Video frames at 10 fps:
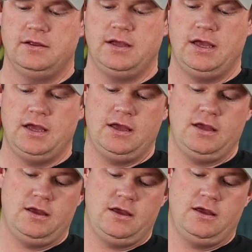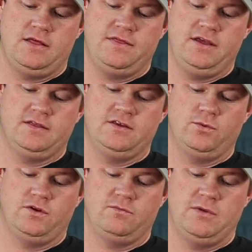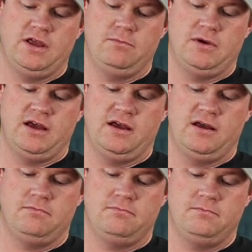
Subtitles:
I think this one is made by